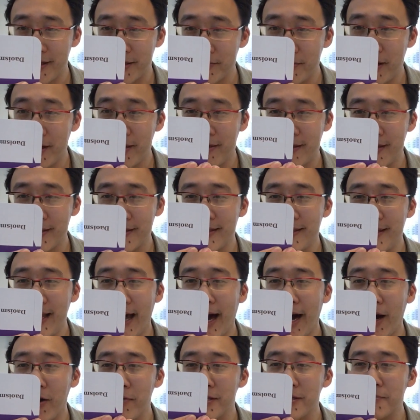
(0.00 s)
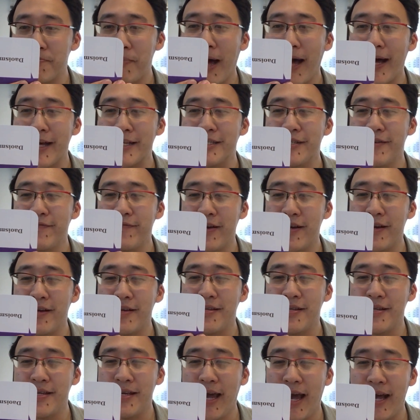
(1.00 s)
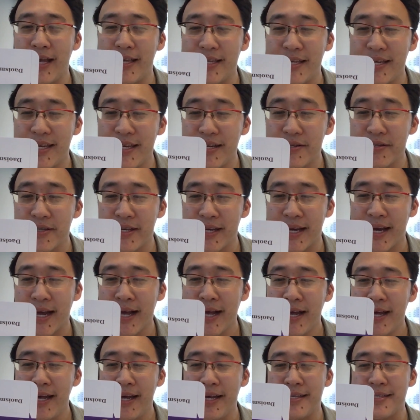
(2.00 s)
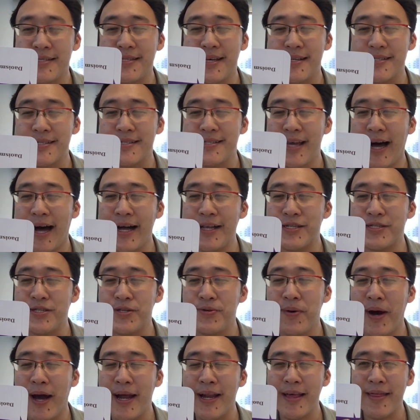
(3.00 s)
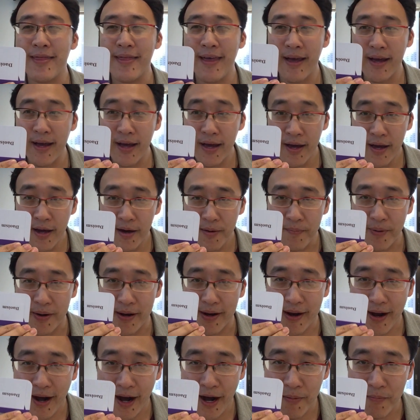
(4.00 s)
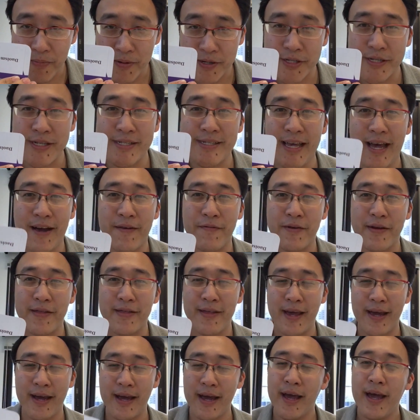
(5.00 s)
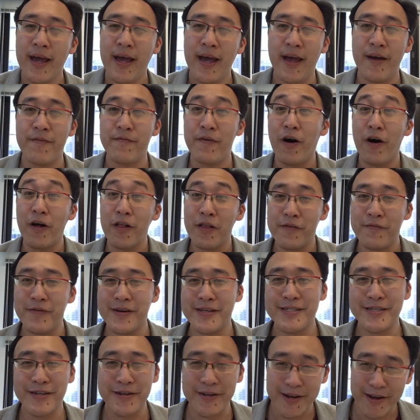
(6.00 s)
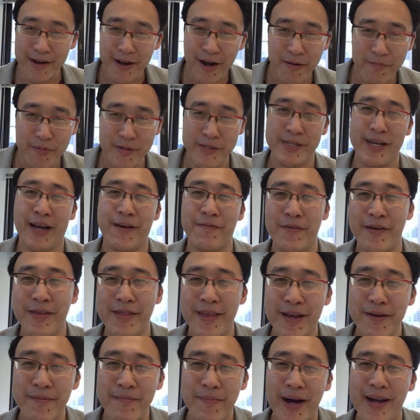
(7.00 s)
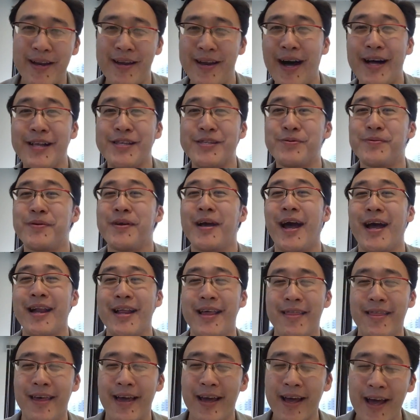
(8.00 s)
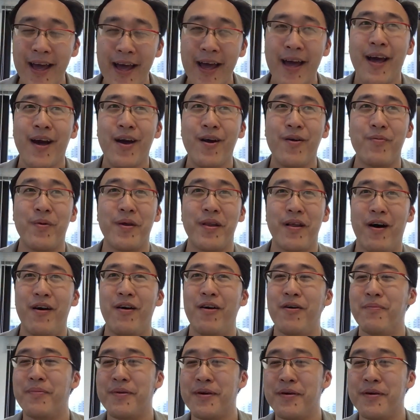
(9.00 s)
this, right? This Tao is passive and yielding. It does not do anything, but accomplishes everything. If all of us could accomplish everything by not doing anything, we'd all